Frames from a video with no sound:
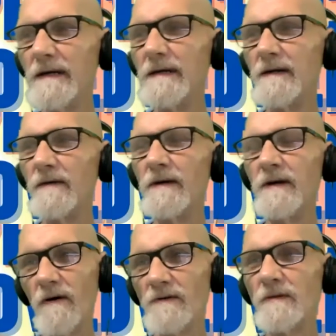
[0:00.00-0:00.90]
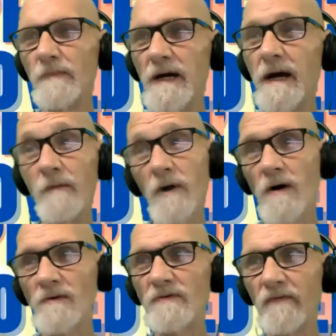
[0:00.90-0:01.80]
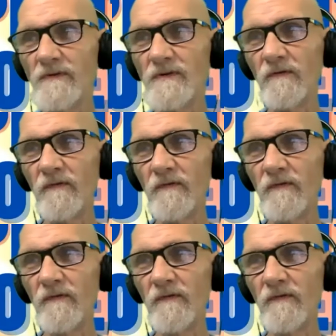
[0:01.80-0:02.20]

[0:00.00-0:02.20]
you know, he also became a controversial